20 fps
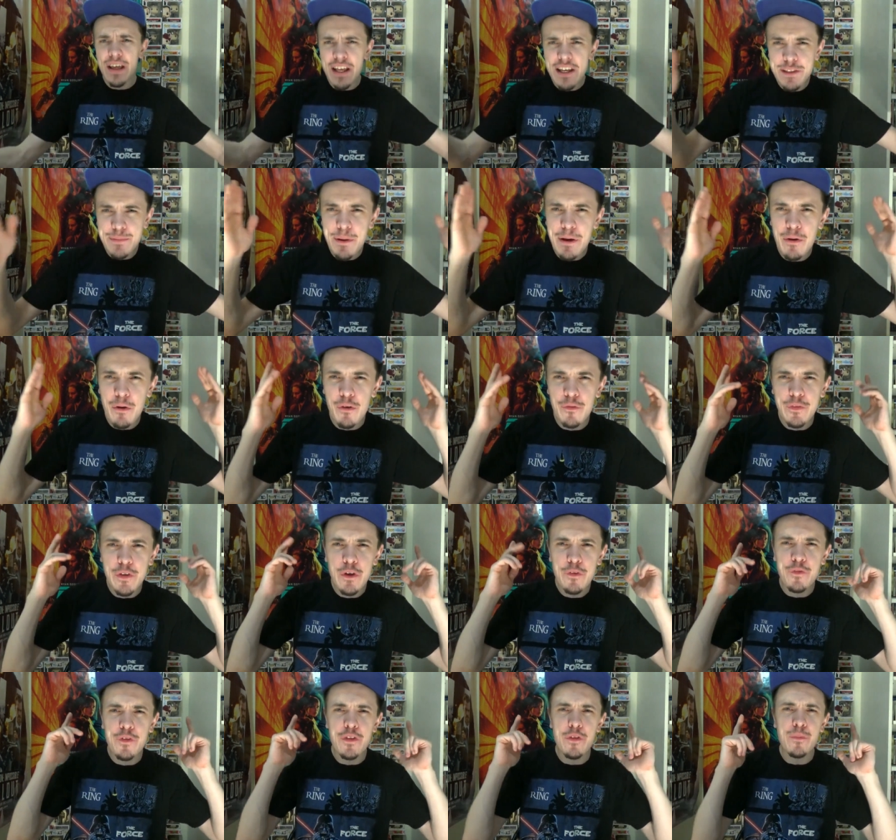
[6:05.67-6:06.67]
yeah, that's my
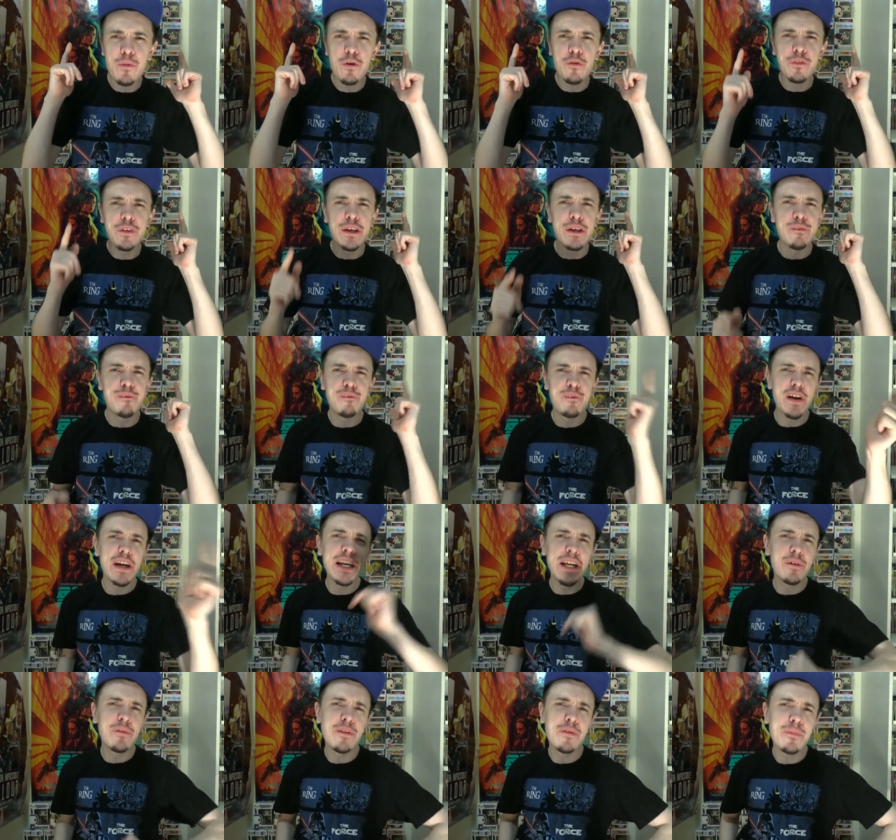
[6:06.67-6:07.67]
review for the movie
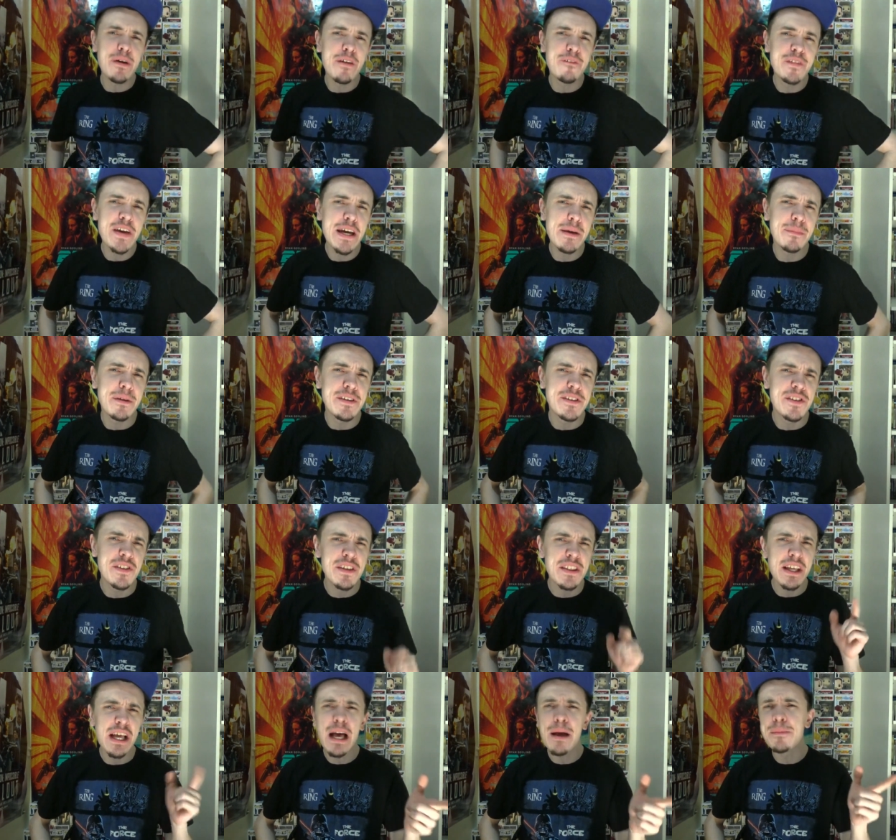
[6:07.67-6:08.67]
Fighting With My Family. So
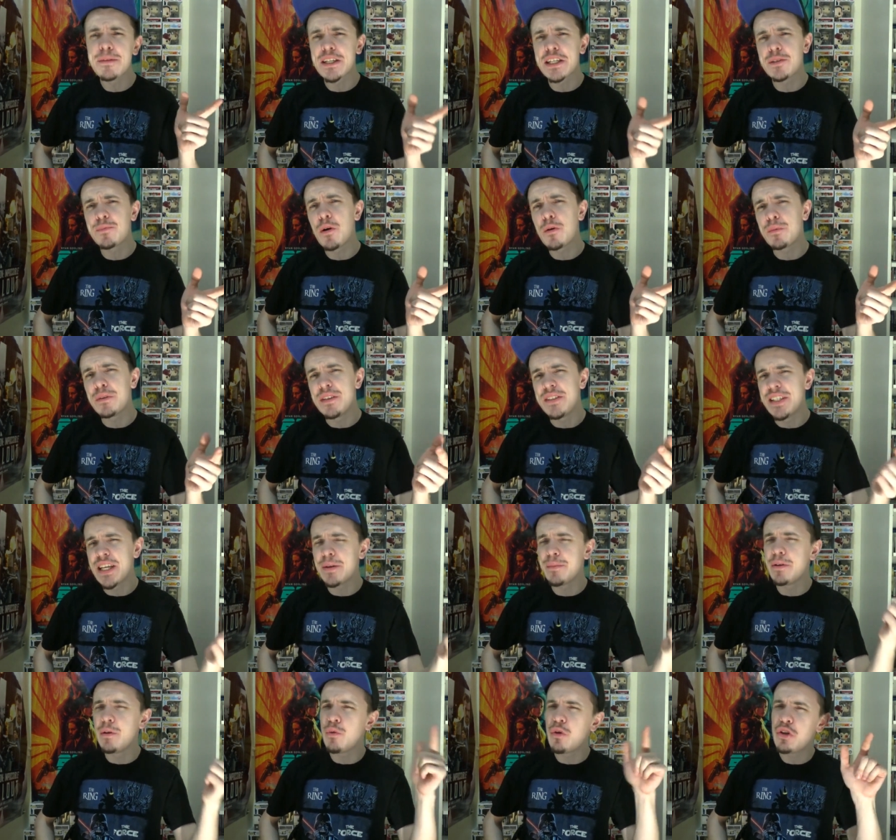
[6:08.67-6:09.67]
in the comment section below, please
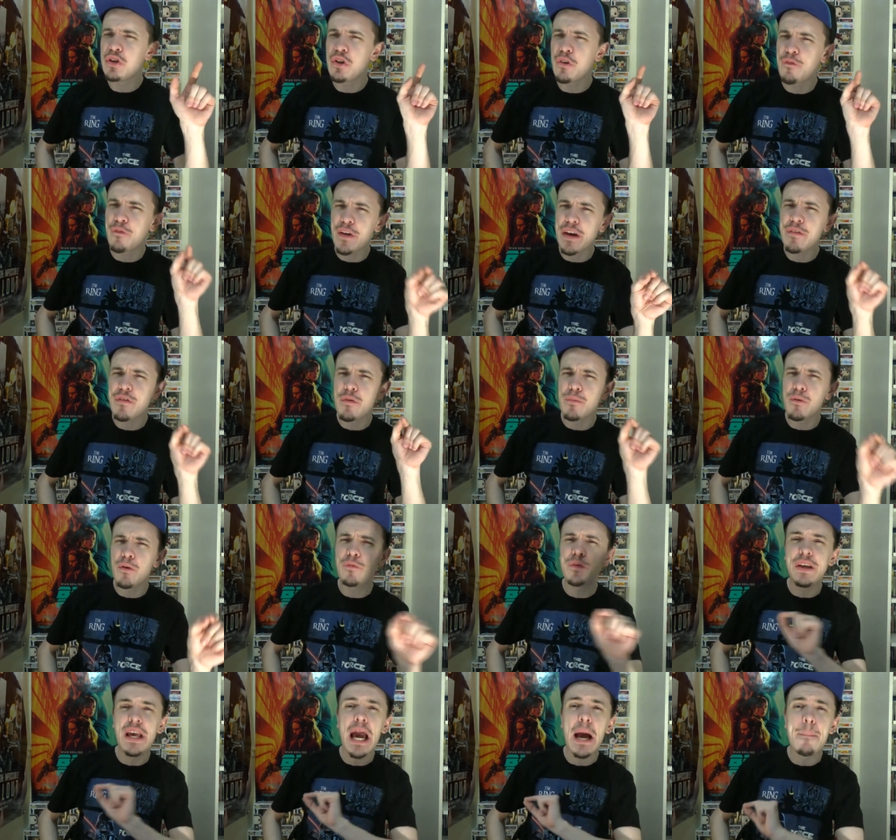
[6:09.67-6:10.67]
tell me, what is your favorite
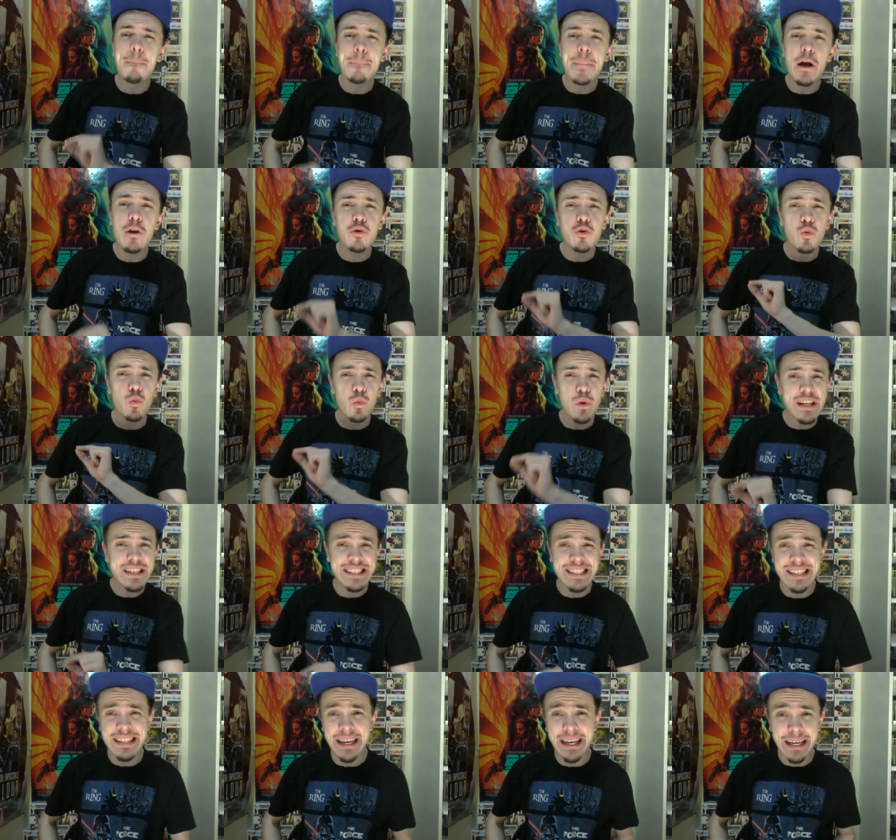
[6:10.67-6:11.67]
movie about
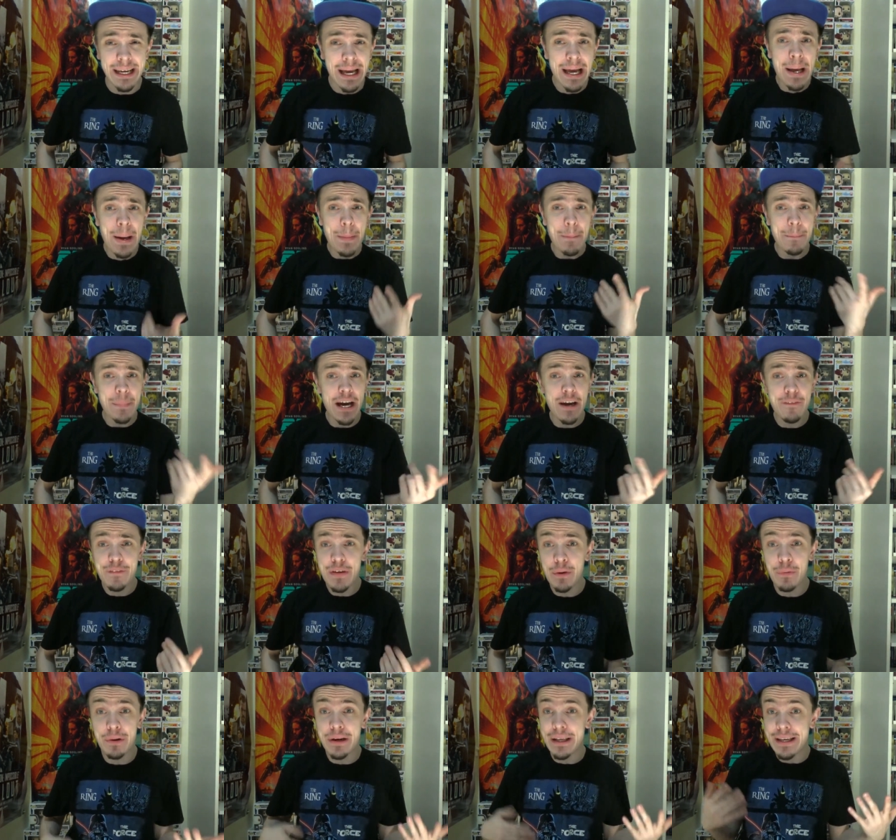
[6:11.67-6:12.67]
wrestling? My
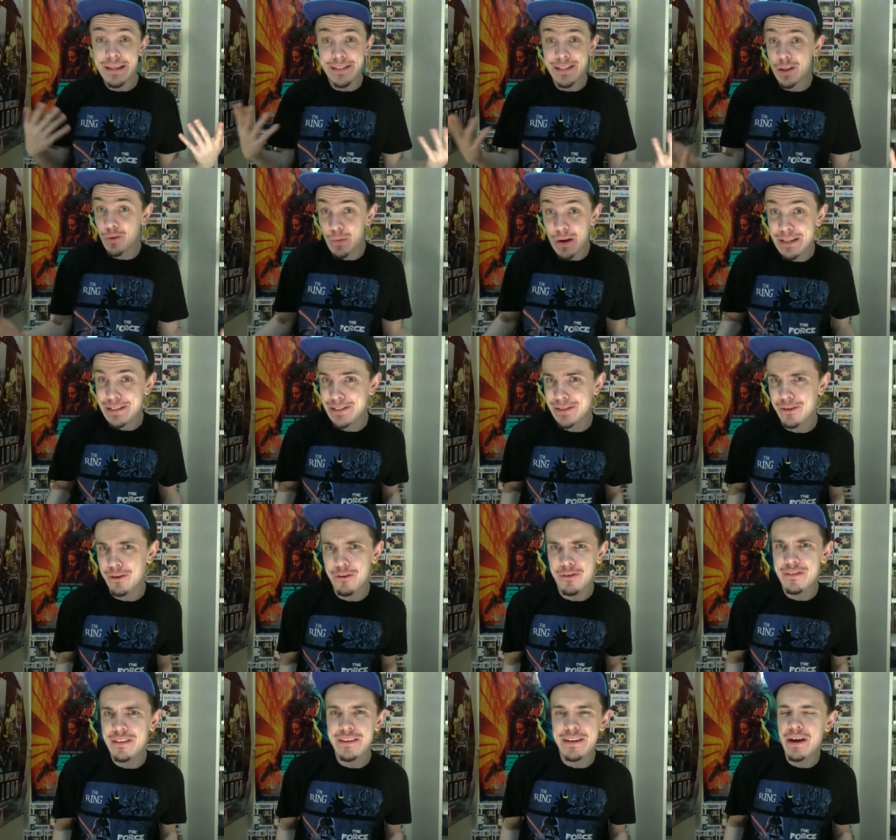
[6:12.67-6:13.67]
favorite is The
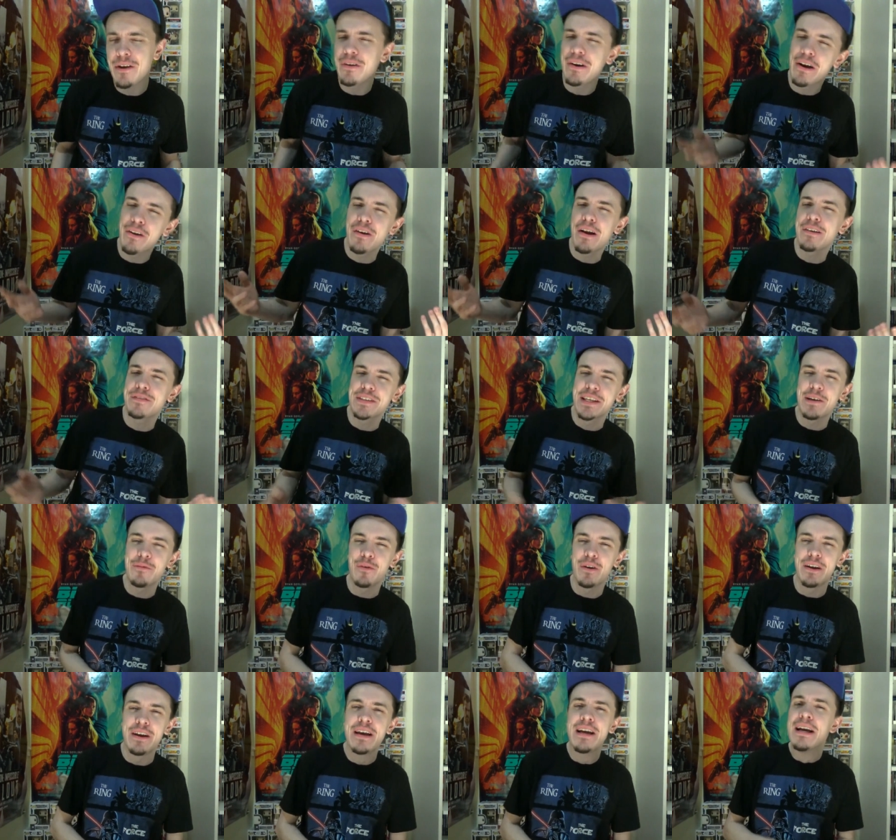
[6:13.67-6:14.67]
Wrestler, the Darren Aronofsky
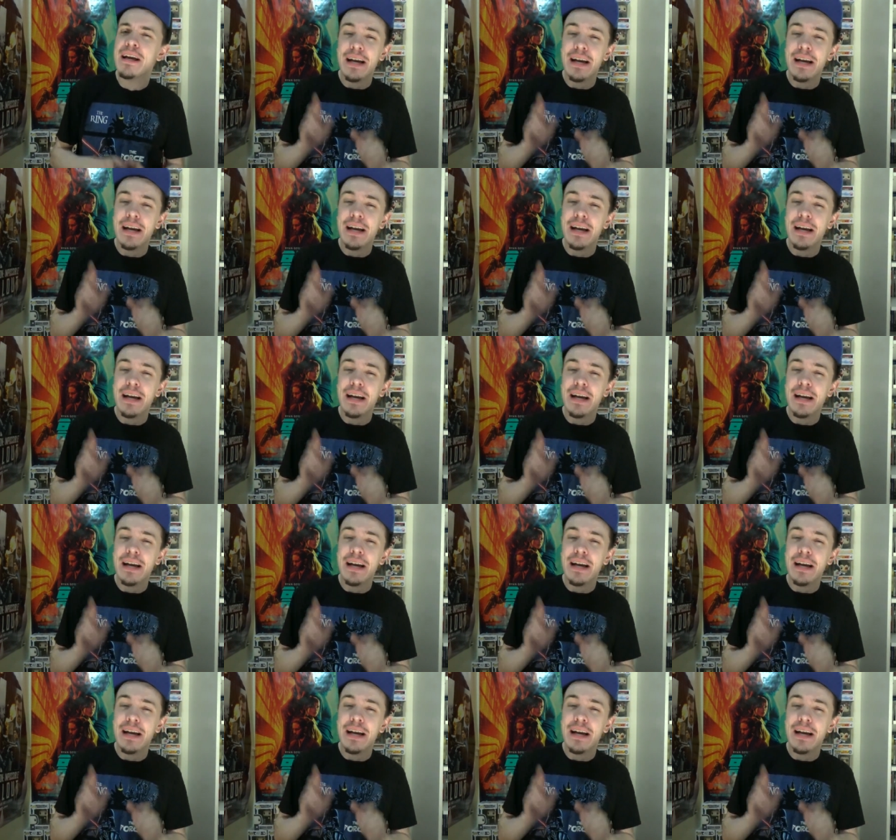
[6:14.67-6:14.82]
one.